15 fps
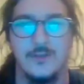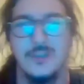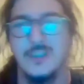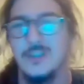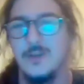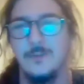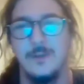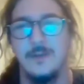There's
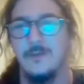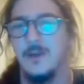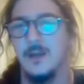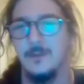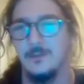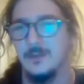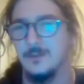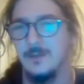just too many
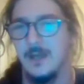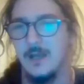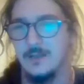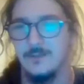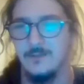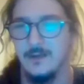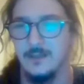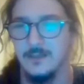variables about how
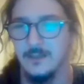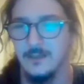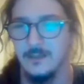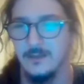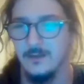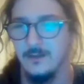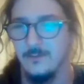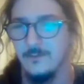this fight's
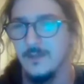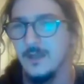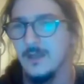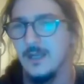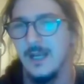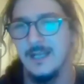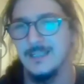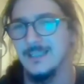going to go.
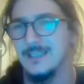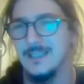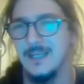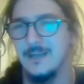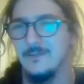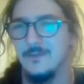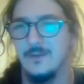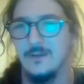As I
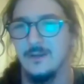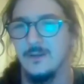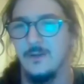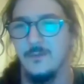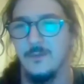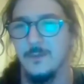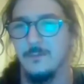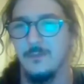said, if you're going to
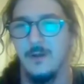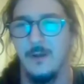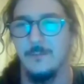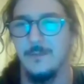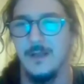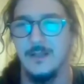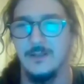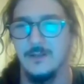go for a
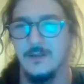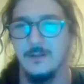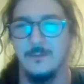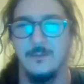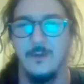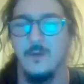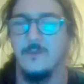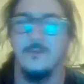prop bet, you're
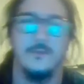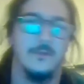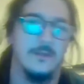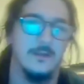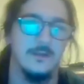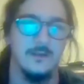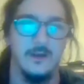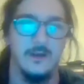going to go
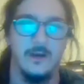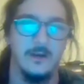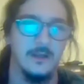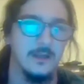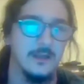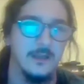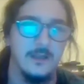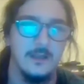for the
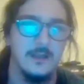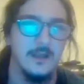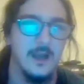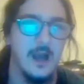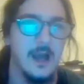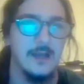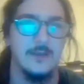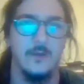dog, and
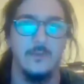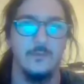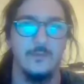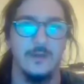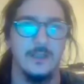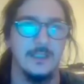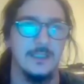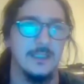I don't
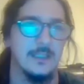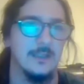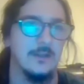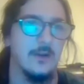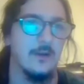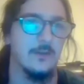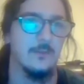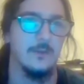really see the
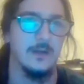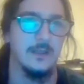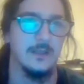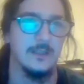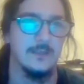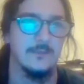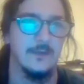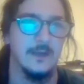dog
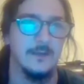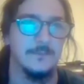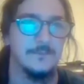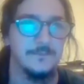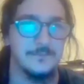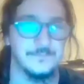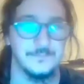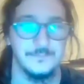winning this fight.
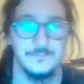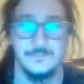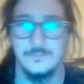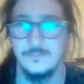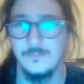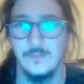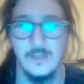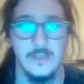
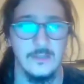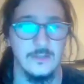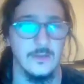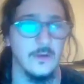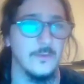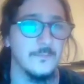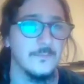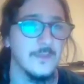
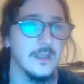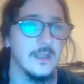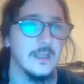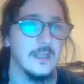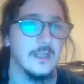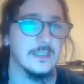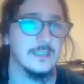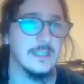So
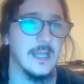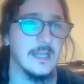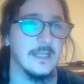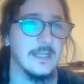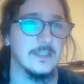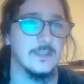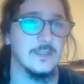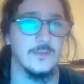let's
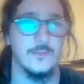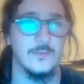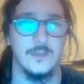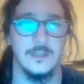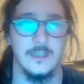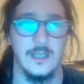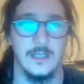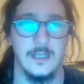get into
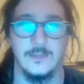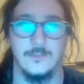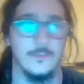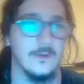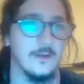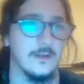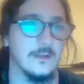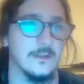the next
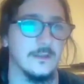one.